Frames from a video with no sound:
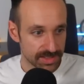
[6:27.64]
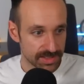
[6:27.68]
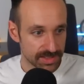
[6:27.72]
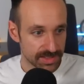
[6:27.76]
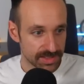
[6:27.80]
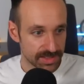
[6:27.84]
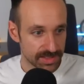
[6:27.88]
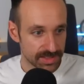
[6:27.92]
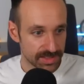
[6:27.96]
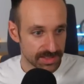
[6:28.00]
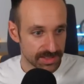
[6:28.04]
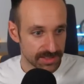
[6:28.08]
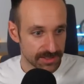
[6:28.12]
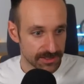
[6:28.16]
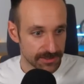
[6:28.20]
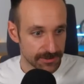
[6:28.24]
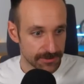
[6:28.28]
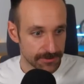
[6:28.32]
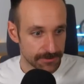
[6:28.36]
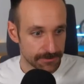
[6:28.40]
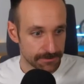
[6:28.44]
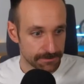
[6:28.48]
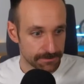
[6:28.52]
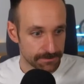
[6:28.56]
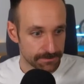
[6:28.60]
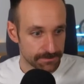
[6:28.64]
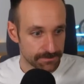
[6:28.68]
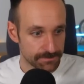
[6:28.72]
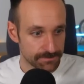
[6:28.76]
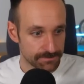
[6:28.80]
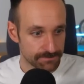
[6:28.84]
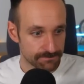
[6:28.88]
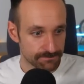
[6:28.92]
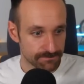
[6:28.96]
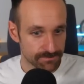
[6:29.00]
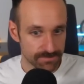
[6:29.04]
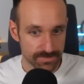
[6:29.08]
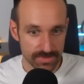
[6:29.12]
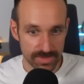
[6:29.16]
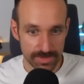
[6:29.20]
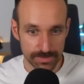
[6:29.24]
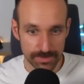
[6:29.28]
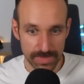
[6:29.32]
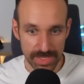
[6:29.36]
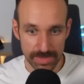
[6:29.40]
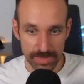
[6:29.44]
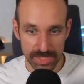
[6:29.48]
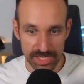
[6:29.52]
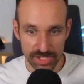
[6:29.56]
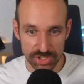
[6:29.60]
Um,
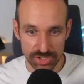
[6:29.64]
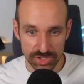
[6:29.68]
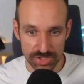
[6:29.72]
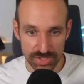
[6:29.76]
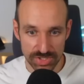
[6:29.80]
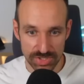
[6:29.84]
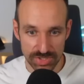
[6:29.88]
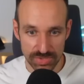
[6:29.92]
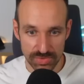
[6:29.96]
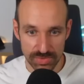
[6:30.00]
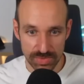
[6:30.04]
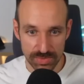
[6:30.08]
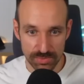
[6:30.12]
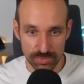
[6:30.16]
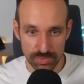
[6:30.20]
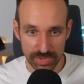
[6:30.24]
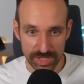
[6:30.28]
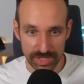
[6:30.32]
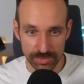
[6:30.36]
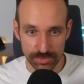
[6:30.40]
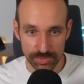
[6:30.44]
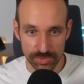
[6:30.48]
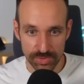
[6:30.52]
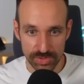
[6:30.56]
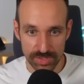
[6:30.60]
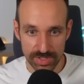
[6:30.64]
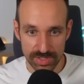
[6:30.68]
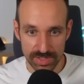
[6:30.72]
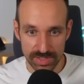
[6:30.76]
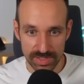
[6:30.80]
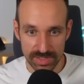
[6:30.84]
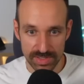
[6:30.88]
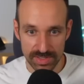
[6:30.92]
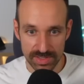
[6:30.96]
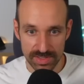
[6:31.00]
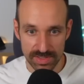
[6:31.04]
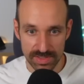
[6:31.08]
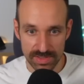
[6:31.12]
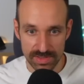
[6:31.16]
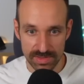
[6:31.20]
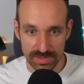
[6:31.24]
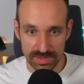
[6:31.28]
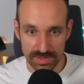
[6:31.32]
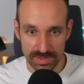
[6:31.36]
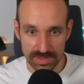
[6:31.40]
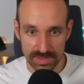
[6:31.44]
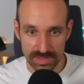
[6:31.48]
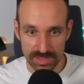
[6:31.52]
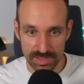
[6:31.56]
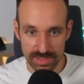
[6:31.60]
maybe I should do a breakpoint in
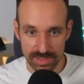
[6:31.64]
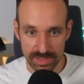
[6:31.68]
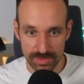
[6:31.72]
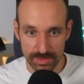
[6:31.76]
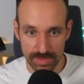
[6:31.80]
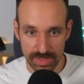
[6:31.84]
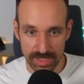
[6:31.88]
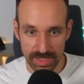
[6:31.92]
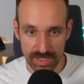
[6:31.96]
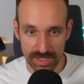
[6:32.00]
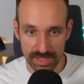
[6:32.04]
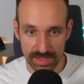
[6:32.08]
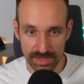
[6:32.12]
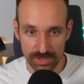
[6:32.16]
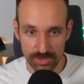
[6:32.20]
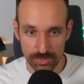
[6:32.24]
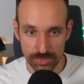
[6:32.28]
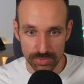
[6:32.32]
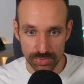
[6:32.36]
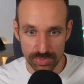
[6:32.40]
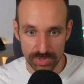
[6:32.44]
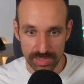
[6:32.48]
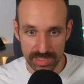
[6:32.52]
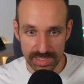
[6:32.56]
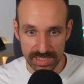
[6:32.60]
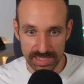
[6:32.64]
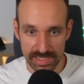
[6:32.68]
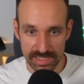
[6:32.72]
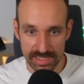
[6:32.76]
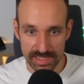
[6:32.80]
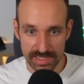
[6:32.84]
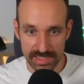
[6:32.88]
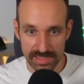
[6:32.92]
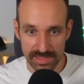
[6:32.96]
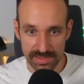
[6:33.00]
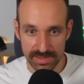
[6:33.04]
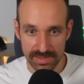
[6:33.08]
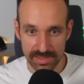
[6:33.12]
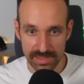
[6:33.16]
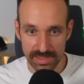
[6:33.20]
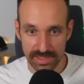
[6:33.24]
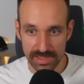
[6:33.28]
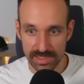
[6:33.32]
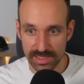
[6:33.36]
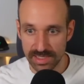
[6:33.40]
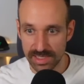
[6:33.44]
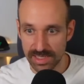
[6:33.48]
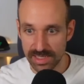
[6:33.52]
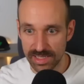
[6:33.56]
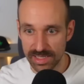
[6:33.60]
some other place.
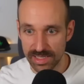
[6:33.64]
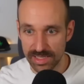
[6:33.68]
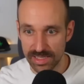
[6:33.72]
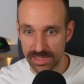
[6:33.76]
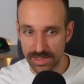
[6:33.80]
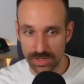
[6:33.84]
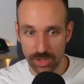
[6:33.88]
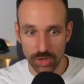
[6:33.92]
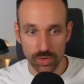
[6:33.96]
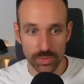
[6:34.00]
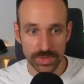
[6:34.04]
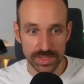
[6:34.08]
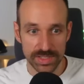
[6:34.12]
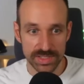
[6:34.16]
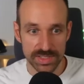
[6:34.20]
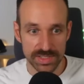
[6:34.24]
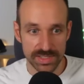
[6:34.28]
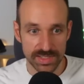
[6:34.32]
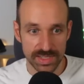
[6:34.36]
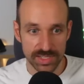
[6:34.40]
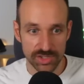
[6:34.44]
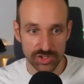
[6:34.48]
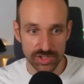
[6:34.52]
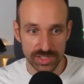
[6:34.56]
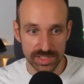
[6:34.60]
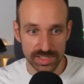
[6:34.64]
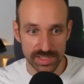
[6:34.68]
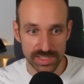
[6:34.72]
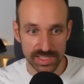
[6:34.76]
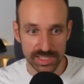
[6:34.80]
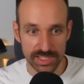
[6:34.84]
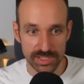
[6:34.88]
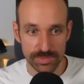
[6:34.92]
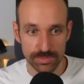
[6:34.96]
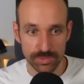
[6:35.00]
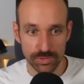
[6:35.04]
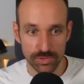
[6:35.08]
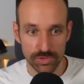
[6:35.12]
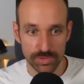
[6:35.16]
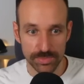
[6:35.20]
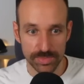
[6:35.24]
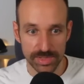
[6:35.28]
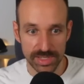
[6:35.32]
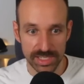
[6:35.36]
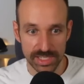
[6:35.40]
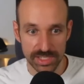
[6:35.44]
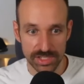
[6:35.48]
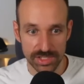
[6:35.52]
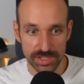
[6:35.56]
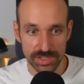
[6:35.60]
Uh, oh, this is actually the explore
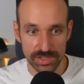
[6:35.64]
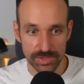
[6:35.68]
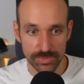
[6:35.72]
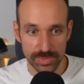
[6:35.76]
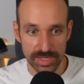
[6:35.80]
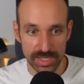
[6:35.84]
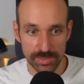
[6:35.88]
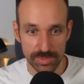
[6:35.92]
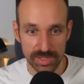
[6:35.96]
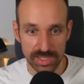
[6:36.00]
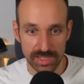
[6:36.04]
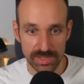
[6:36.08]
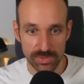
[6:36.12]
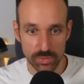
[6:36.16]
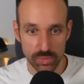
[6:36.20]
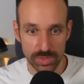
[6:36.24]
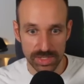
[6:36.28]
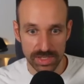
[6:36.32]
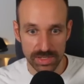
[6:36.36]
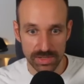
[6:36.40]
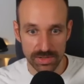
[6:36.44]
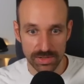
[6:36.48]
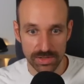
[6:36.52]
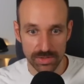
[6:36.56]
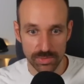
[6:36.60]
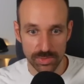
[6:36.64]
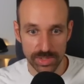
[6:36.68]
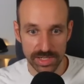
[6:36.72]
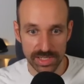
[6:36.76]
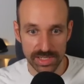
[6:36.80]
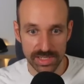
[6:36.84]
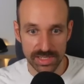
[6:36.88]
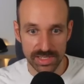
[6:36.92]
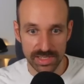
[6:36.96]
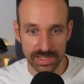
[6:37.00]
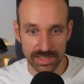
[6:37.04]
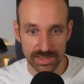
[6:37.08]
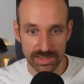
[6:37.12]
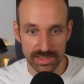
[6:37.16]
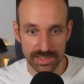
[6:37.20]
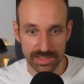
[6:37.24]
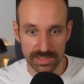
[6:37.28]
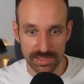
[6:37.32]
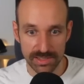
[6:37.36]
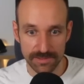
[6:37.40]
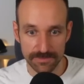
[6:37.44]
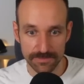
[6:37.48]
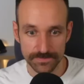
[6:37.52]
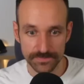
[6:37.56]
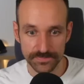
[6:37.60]
page. So maybe we already got
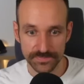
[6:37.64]
there.